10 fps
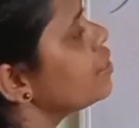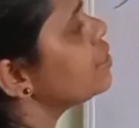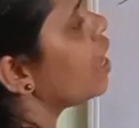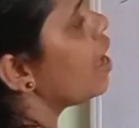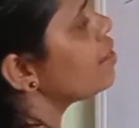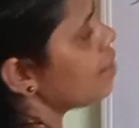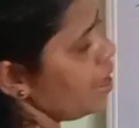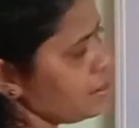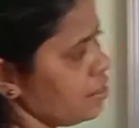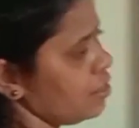this
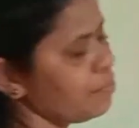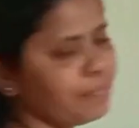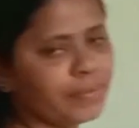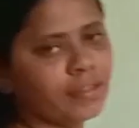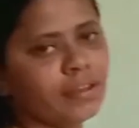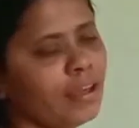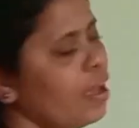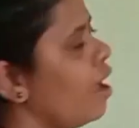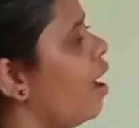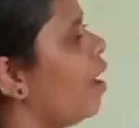as answer.
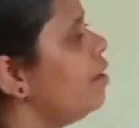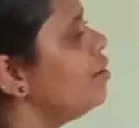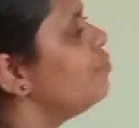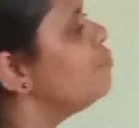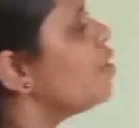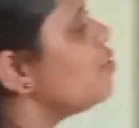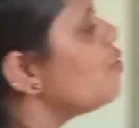And when